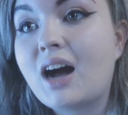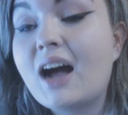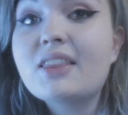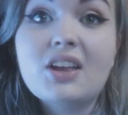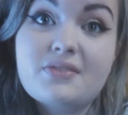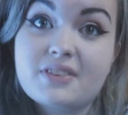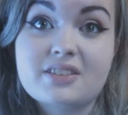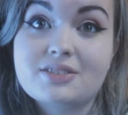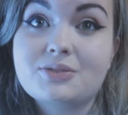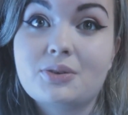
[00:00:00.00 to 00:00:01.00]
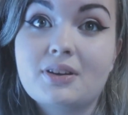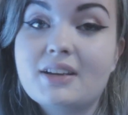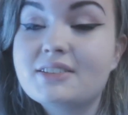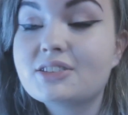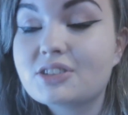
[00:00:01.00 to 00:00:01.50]
I love this store.
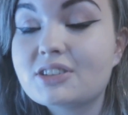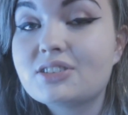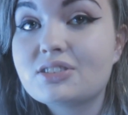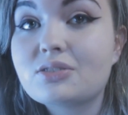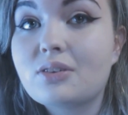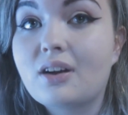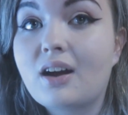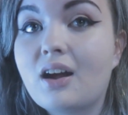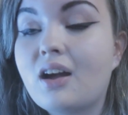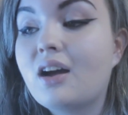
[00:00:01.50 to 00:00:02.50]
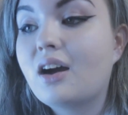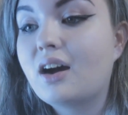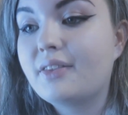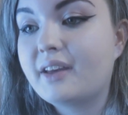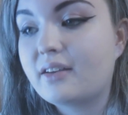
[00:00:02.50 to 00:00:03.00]
It's a good store.
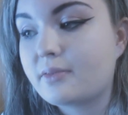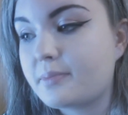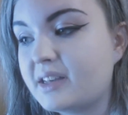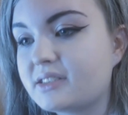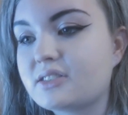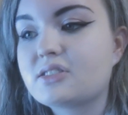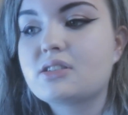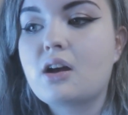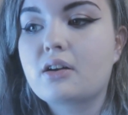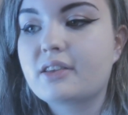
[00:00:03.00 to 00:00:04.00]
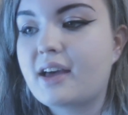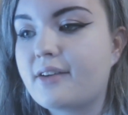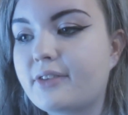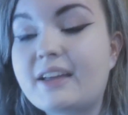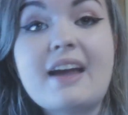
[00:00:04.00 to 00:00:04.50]
They have amazing stock. They
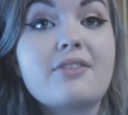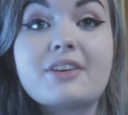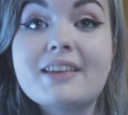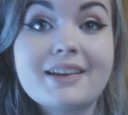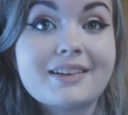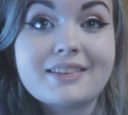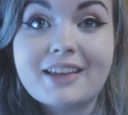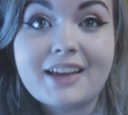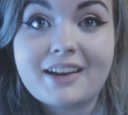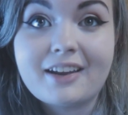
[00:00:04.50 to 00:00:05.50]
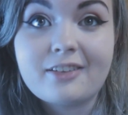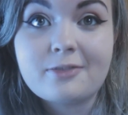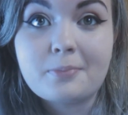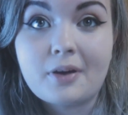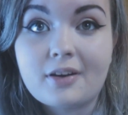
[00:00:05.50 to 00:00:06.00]
have like everything that
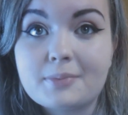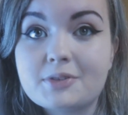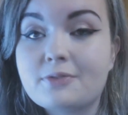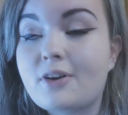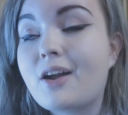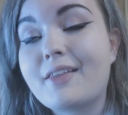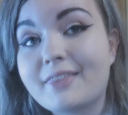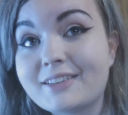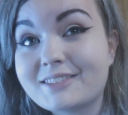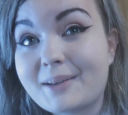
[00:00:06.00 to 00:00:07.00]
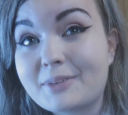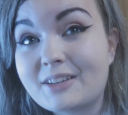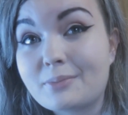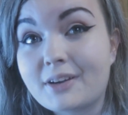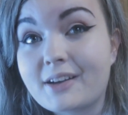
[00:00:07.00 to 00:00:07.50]
I've brought up so far and things that I'm
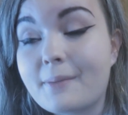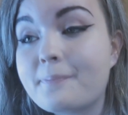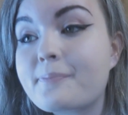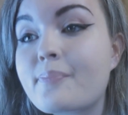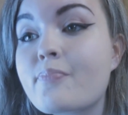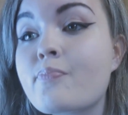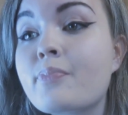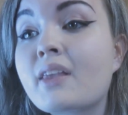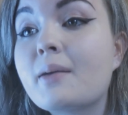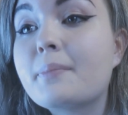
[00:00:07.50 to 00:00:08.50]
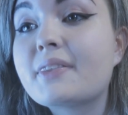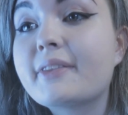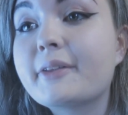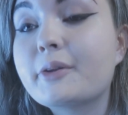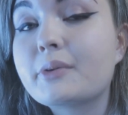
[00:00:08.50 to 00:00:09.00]
gonna bring up. But
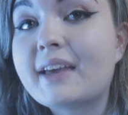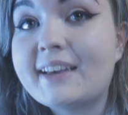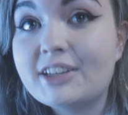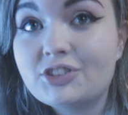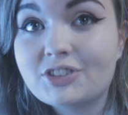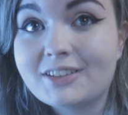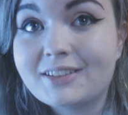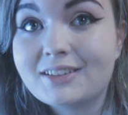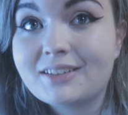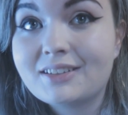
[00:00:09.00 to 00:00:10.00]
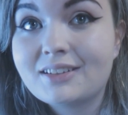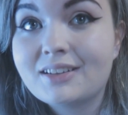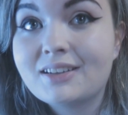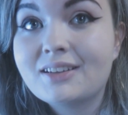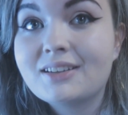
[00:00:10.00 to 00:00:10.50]
the location
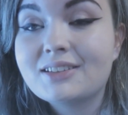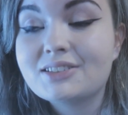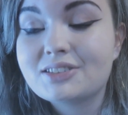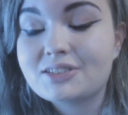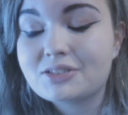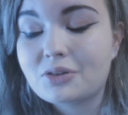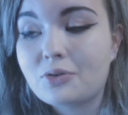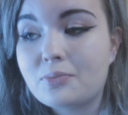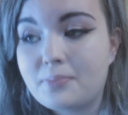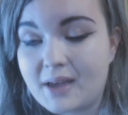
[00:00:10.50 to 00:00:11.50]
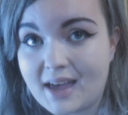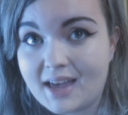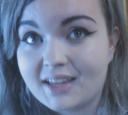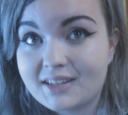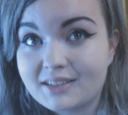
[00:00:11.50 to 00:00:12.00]
is so
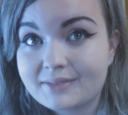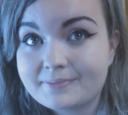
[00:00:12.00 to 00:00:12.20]
bad.